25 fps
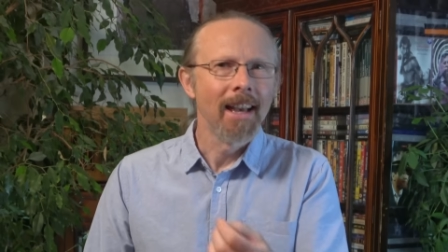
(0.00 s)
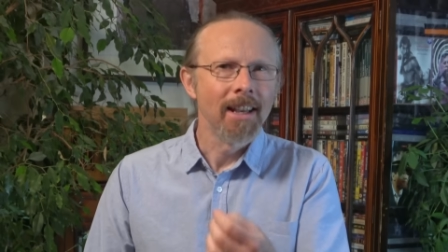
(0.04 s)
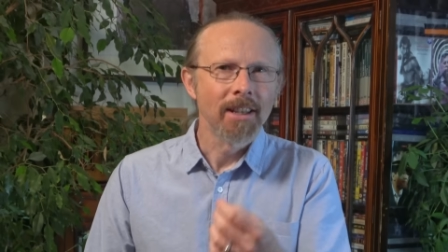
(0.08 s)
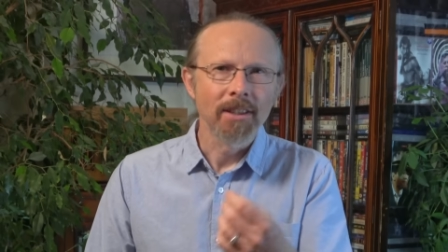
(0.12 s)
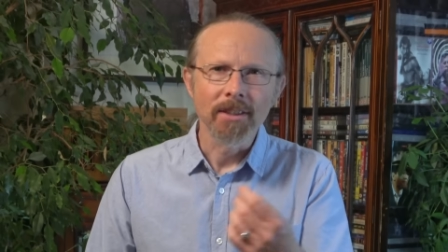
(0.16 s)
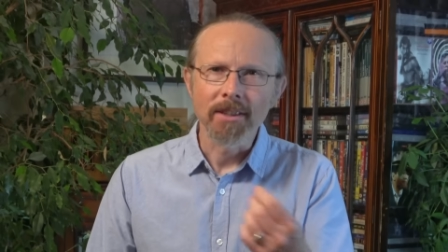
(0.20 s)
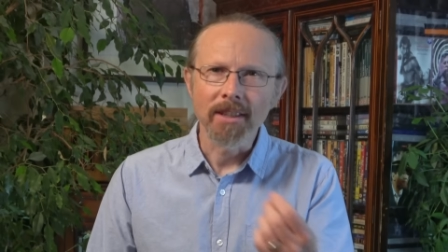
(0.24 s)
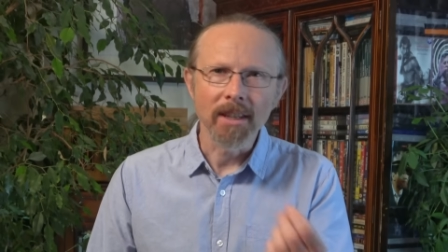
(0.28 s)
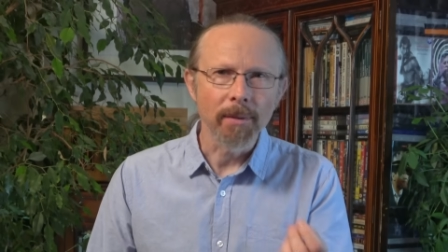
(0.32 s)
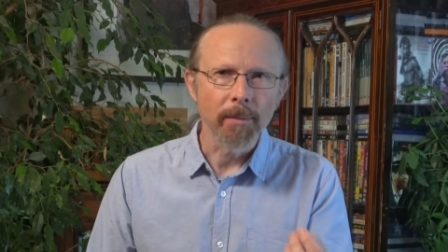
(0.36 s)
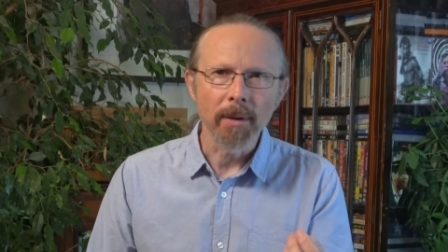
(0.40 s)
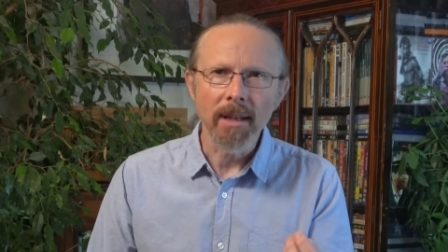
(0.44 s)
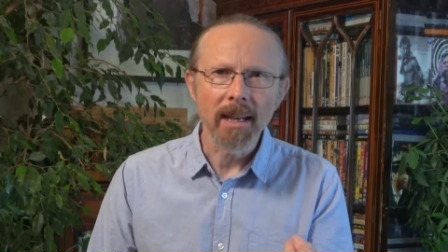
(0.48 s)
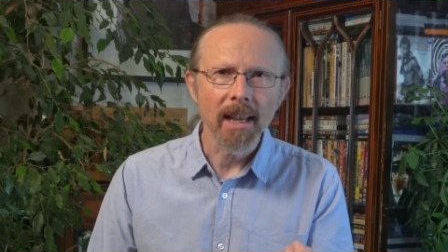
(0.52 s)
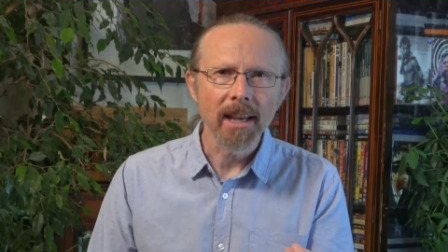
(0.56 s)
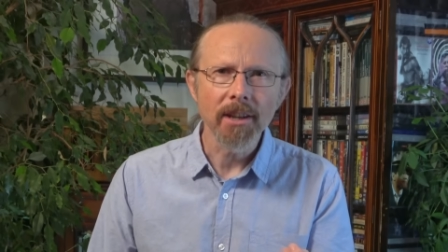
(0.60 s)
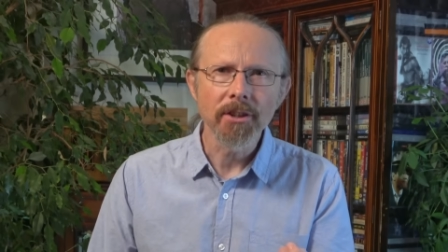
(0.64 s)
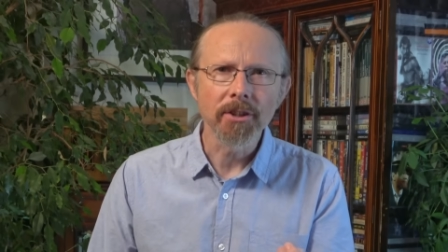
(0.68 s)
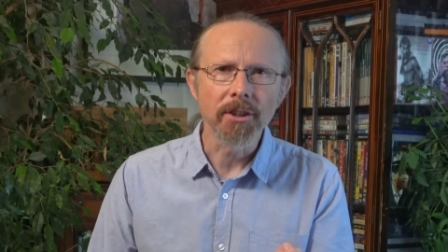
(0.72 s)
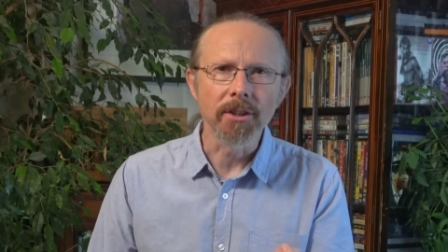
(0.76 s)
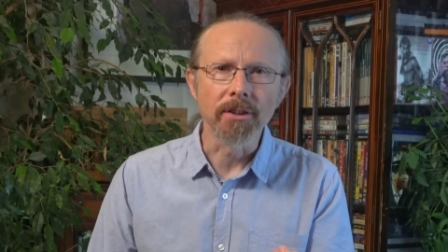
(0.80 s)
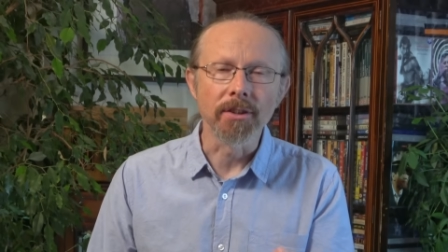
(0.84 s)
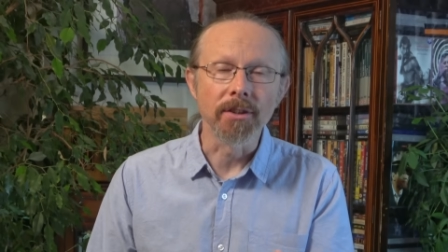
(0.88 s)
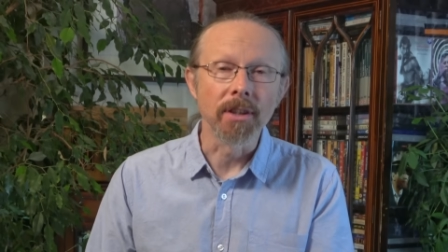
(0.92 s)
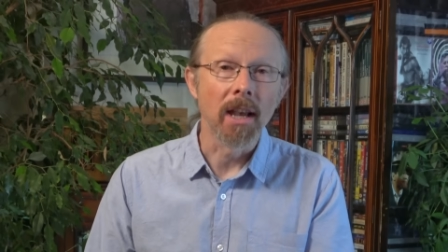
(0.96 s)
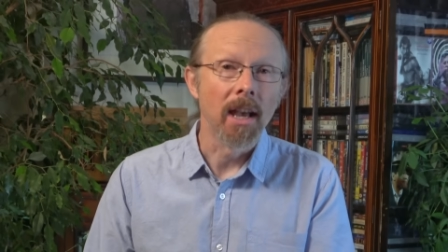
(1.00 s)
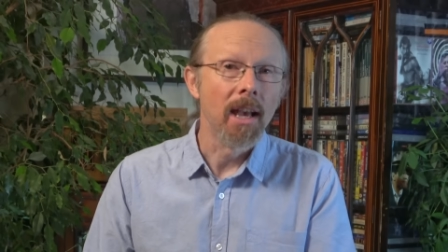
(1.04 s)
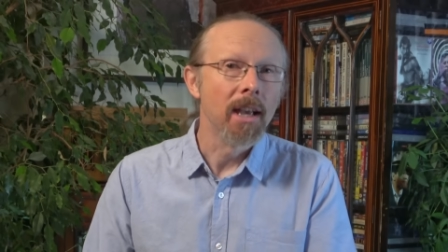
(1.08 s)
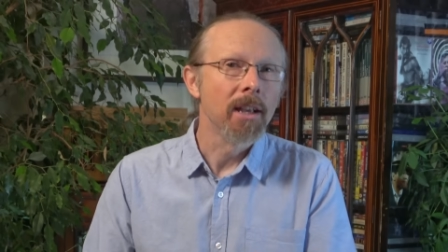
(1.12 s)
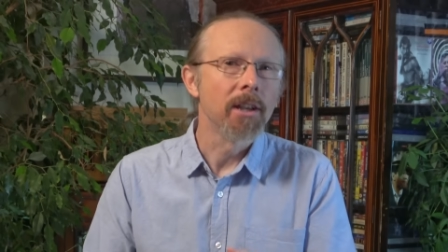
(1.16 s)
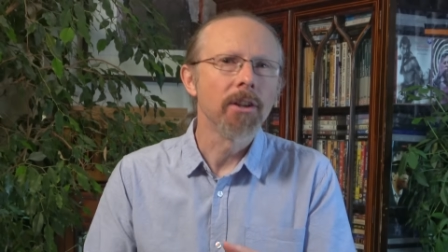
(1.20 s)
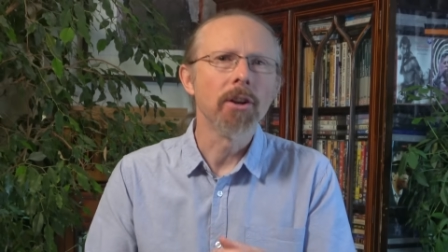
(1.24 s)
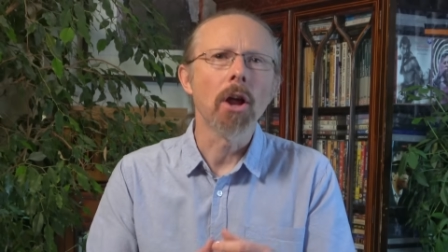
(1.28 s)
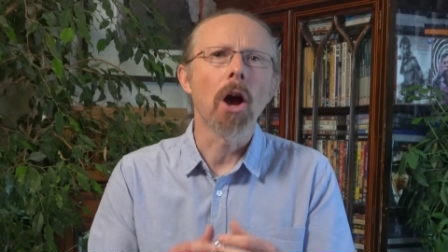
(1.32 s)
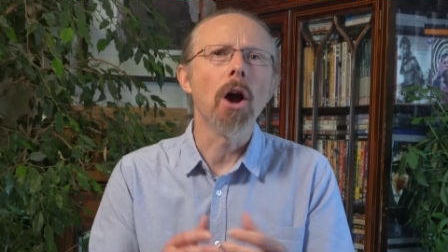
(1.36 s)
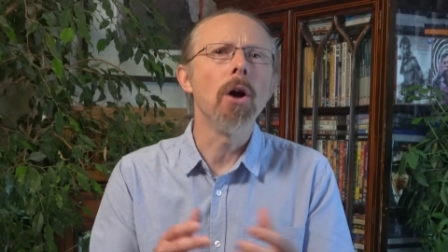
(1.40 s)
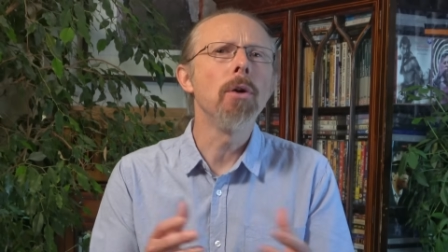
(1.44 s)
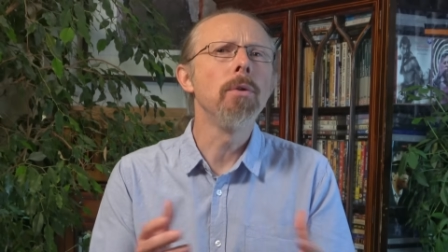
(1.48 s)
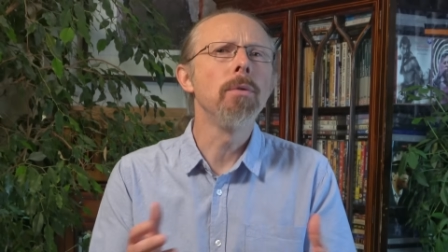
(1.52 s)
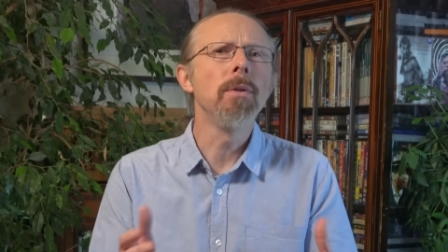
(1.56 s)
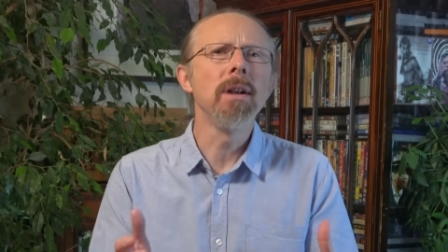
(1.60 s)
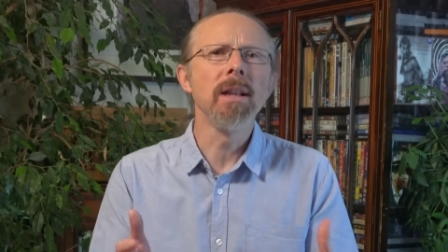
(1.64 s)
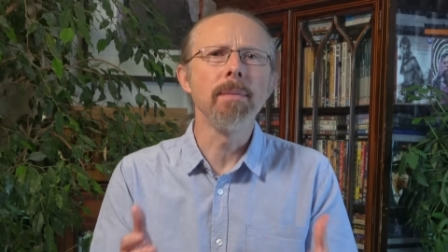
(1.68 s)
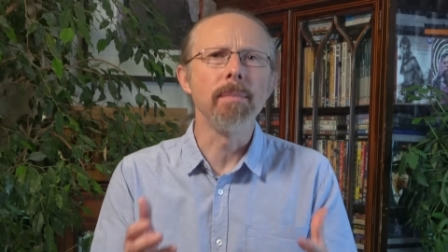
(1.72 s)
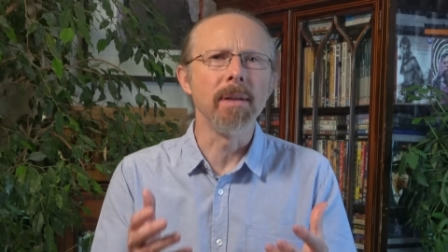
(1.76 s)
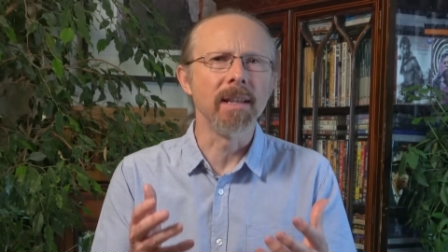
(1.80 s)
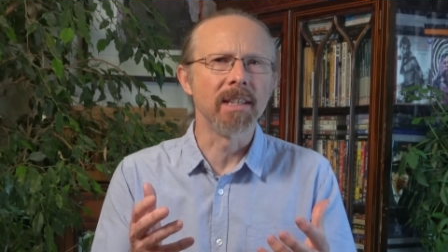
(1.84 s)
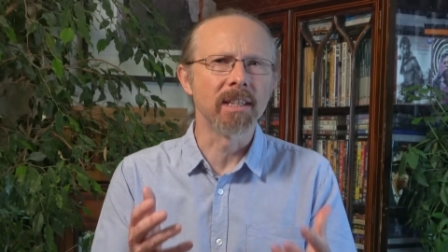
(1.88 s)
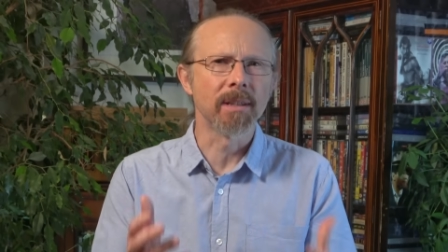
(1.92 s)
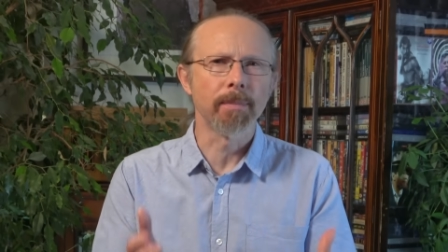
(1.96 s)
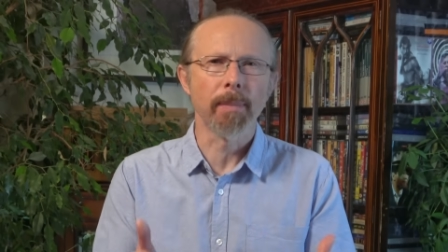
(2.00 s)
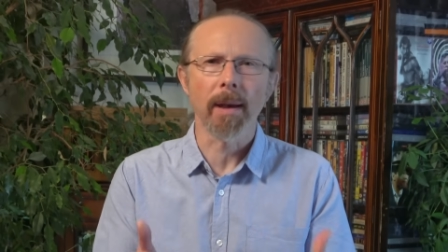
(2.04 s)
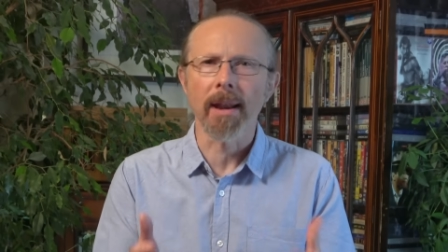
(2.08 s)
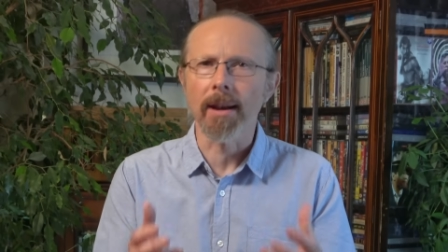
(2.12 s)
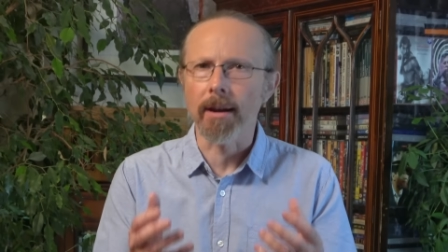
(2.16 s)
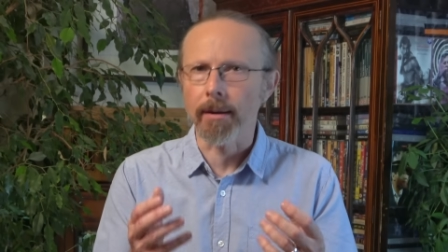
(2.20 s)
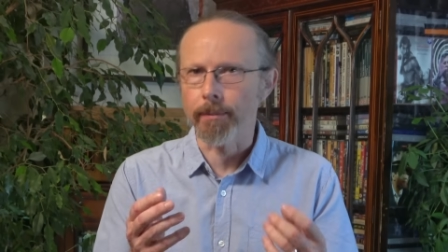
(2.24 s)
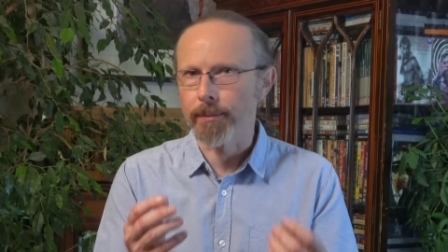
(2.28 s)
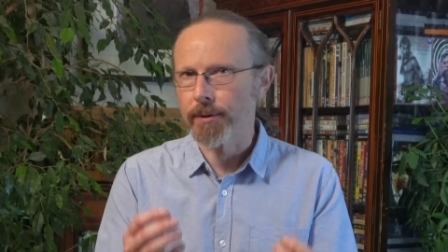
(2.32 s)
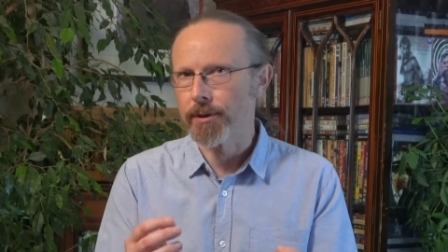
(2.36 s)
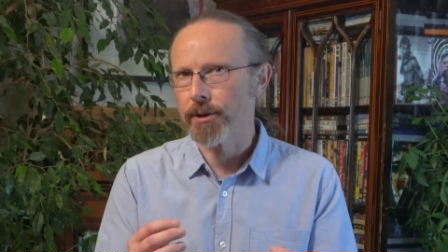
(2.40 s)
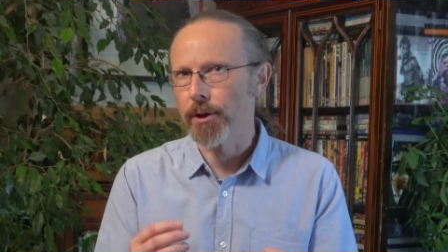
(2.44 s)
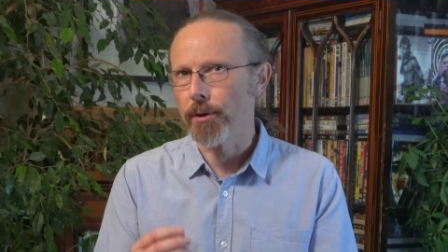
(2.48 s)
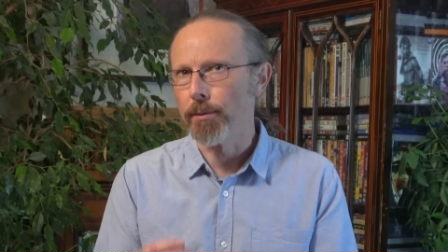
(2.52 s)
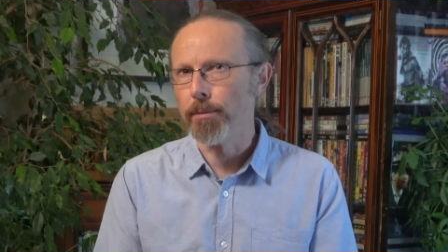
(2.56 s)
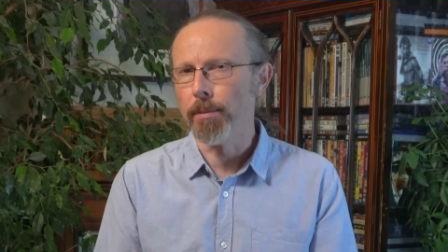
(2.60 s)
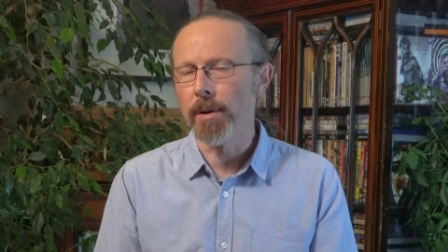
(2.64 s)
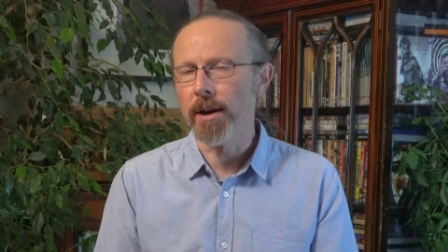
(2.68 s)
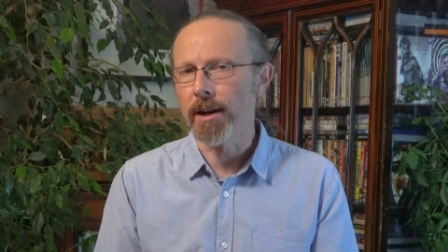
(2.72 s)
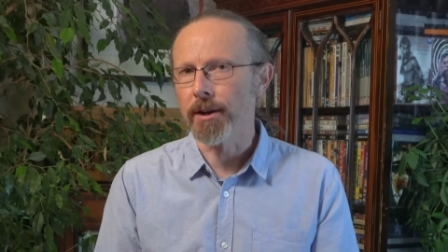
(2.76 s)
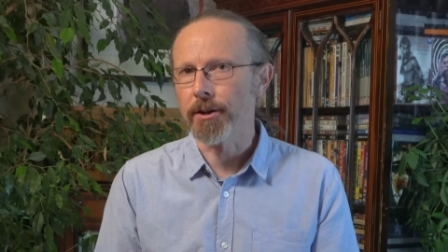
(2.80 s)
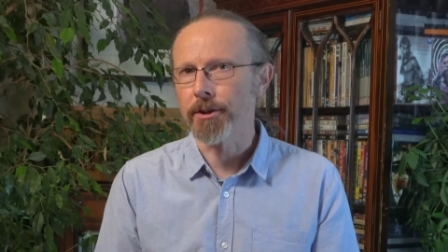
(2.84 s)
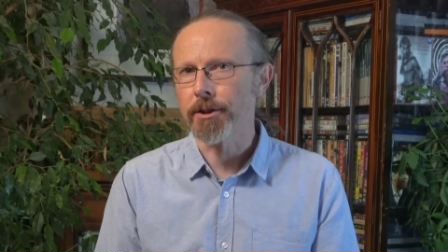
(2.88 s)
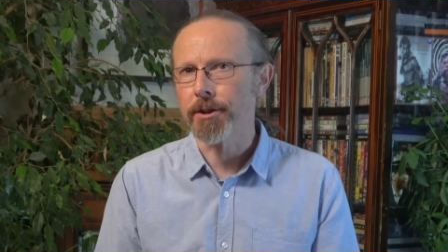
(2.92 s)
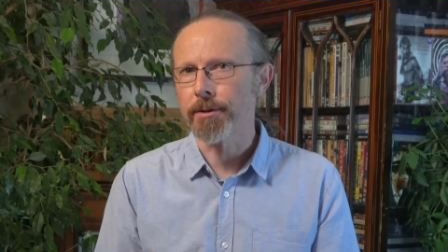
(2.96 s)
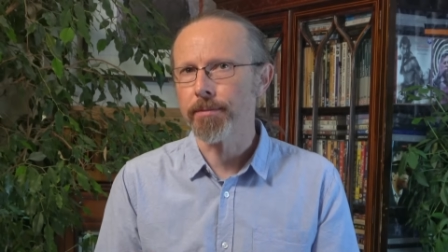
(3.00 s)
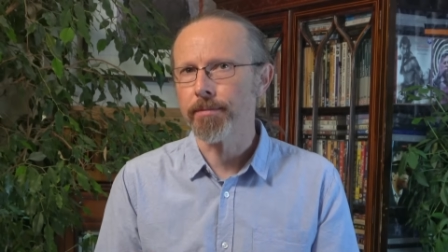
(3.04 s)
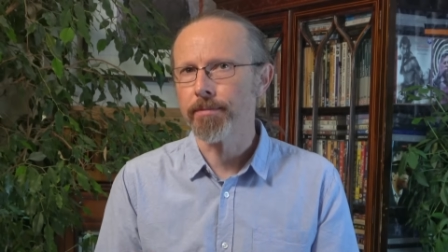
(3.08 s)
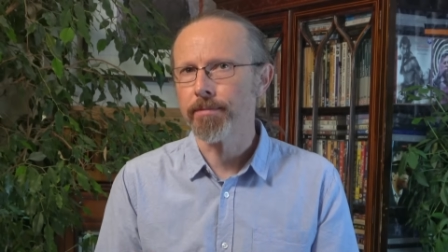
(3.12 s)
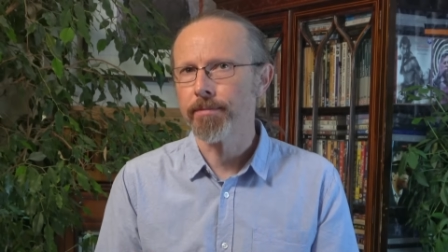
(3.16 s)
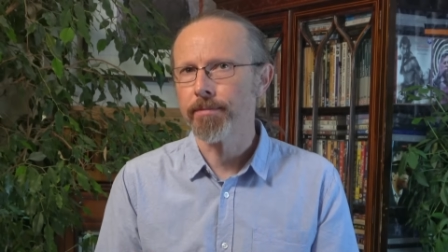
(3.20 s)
Simulations can only be sped up so much.